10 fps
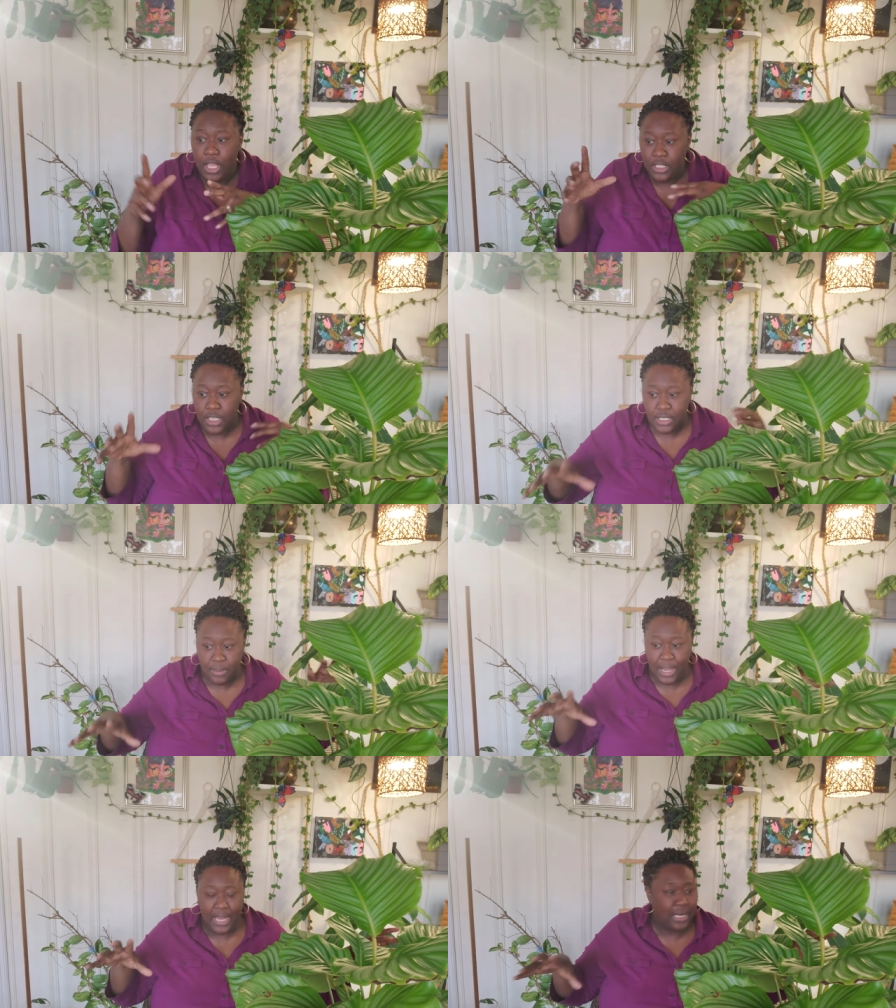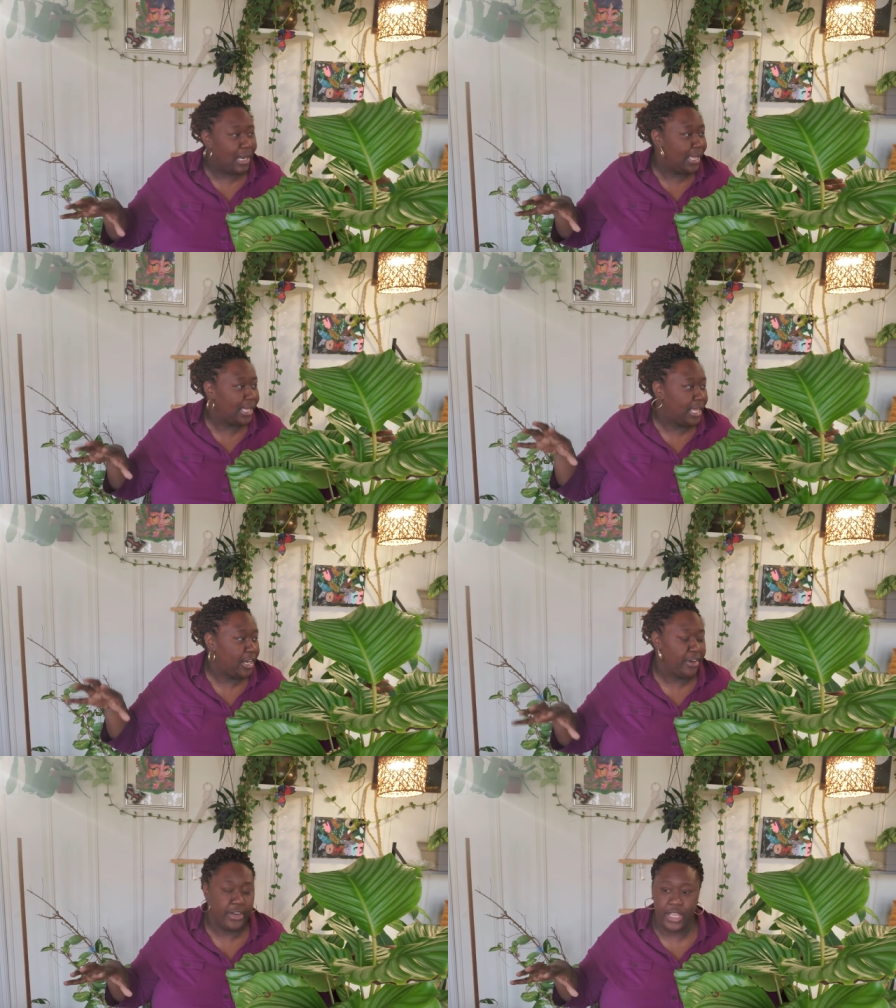Since I'm kind of like
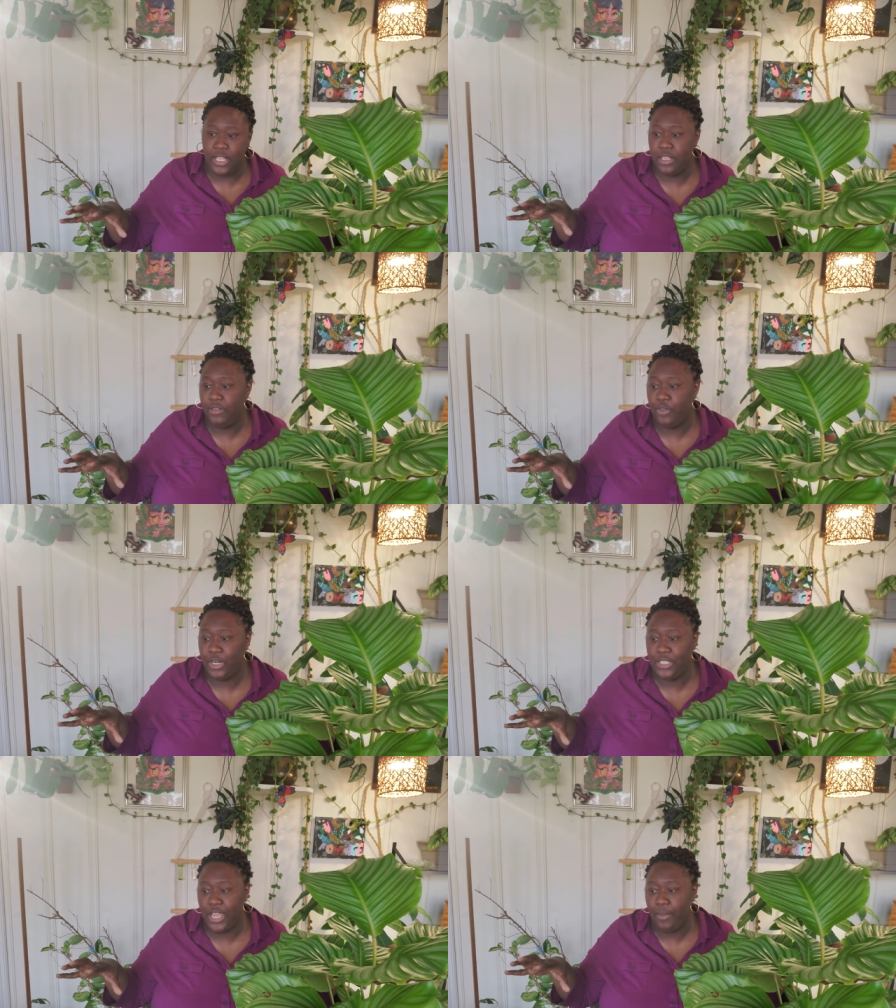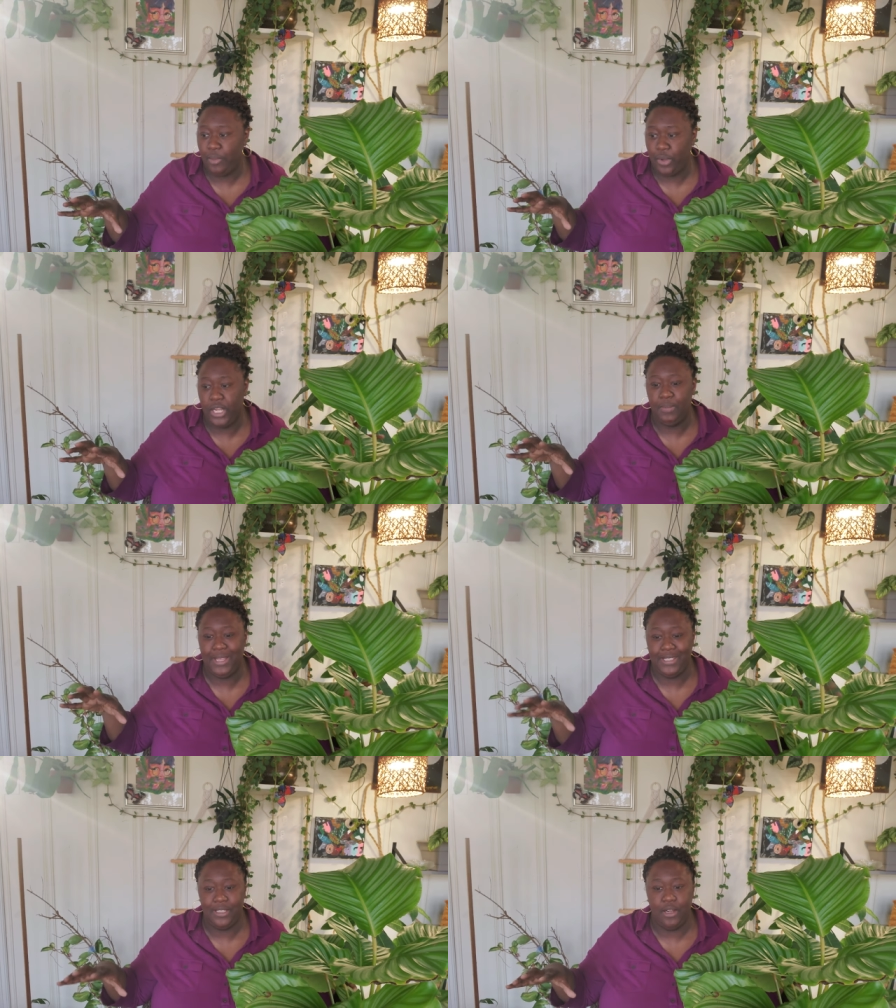here in, for example, in
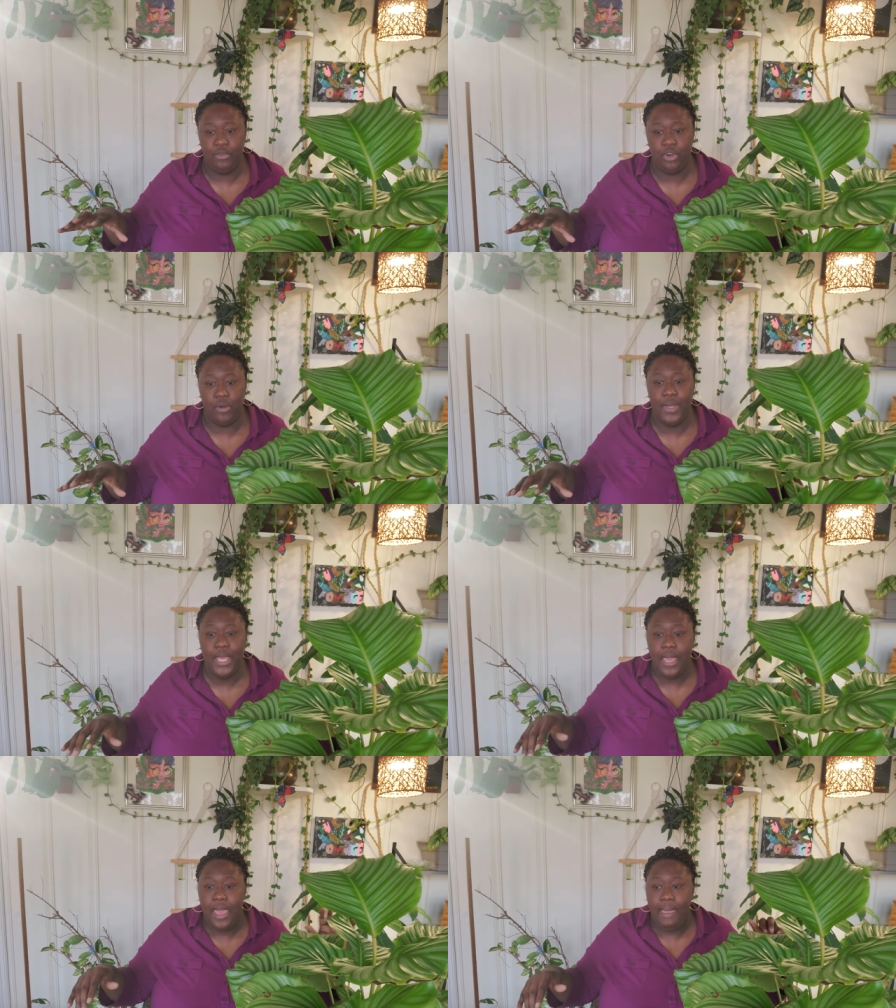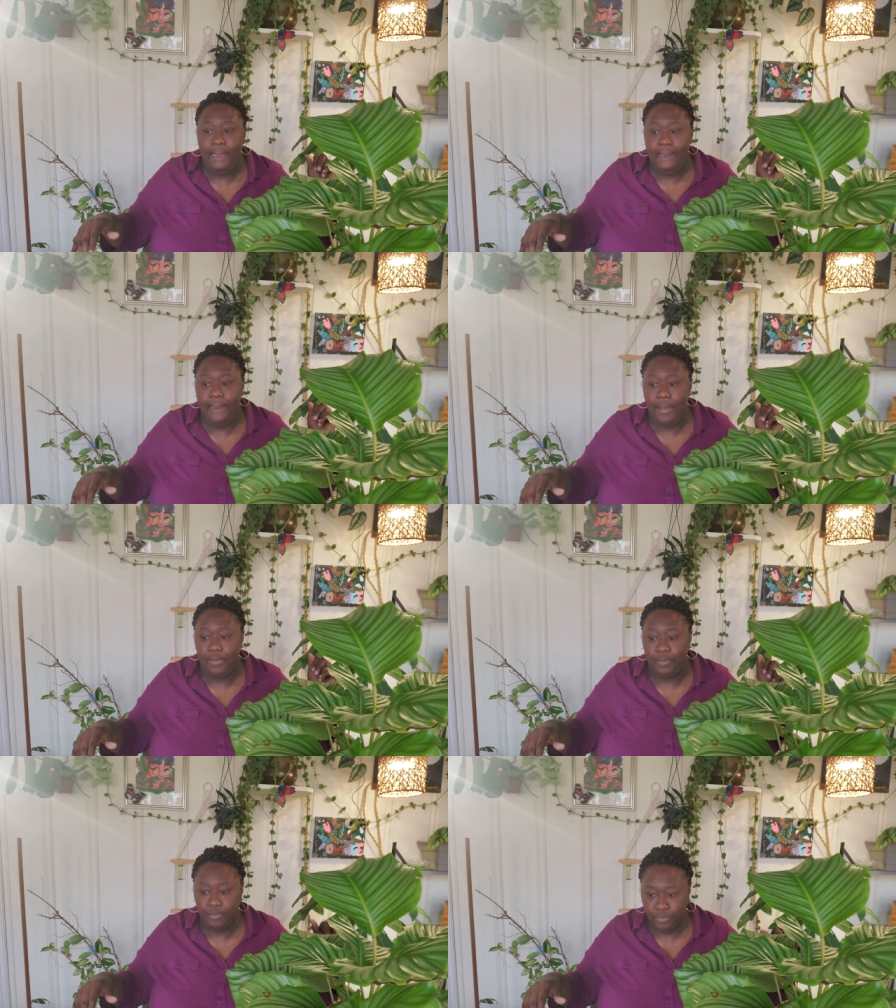my sunroom
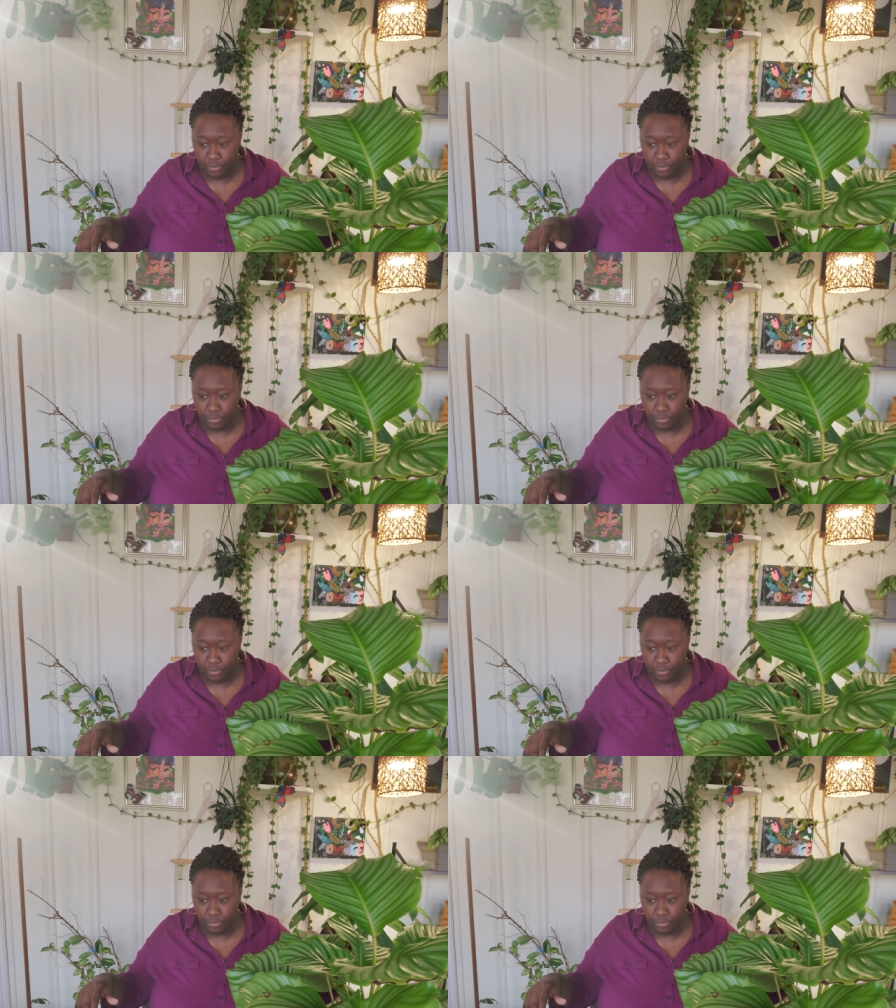and